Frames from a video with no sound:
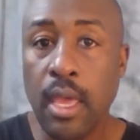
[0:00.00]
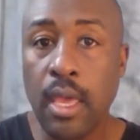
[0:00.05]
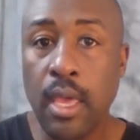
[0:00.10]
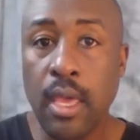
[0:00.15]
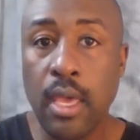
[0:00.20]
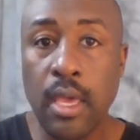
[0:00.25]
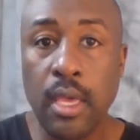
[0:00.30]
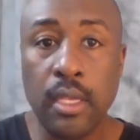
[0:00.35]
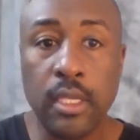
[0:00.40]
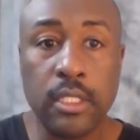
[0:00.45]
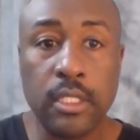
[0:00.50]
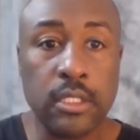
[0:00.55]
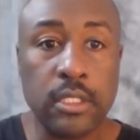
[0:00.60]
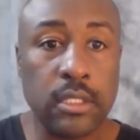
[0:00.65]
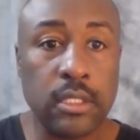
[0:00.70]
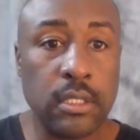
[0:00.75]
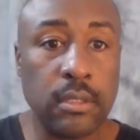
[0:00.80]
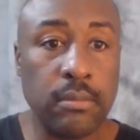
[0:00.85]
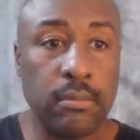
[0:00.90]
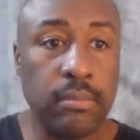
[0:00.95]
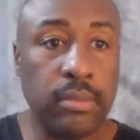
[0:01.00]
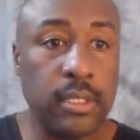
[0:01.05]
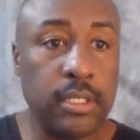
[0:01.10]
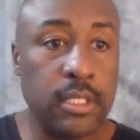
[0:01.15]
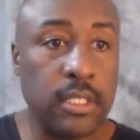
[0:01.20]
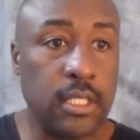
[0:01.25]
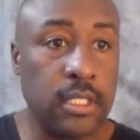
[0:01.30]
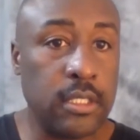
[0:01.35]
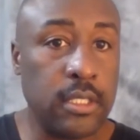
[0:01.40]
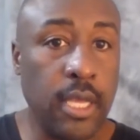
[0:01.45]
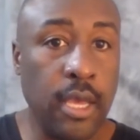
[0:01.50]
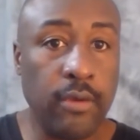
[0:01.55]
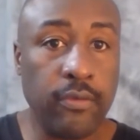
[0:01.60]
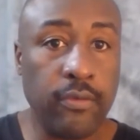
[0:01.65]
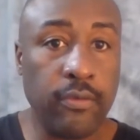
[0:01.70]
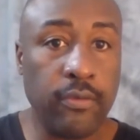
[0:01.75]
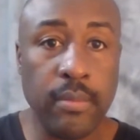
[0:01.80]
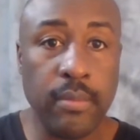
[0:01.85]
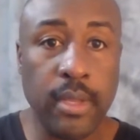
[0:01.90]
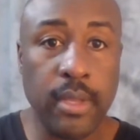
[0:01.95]
and let's put this
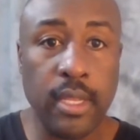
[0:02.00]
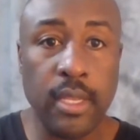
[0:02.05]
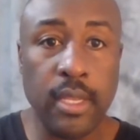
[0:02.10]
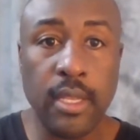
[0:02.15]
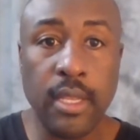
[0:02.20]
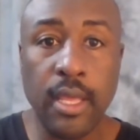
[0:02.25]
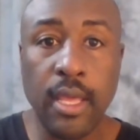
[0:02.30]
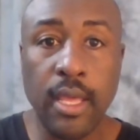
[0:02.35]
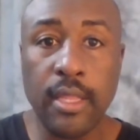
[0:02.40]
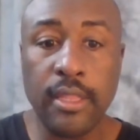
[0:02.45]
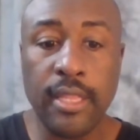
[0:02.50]
down for a minute.